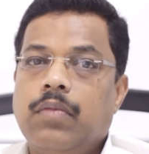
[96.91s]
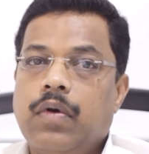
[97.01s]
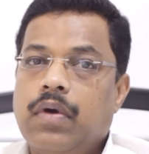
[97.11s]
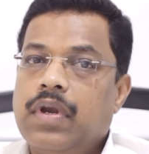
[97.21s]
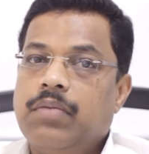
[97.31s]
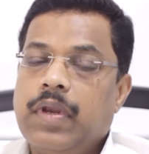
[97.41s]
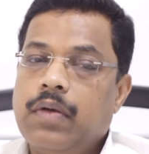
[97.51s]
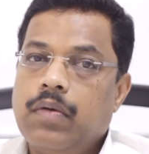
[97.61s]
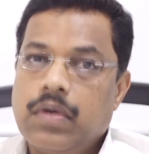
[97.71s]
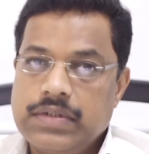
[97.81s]
pneumococcal and
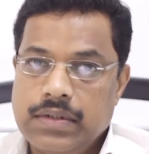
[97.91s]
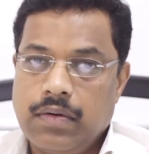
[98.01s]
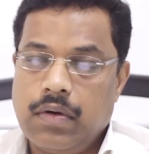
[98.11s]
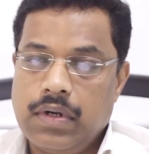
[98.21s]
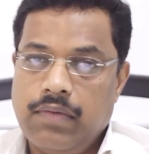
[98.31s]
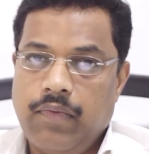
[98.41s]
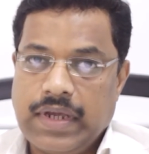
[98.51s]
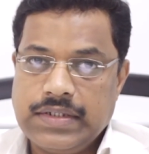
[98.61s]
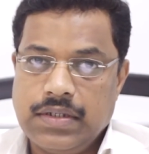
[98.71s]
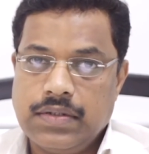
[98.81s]
meningococcal
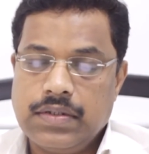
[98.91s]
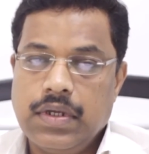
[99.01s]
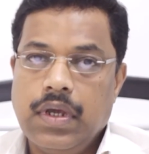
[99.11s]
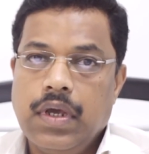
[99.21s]
vaccines.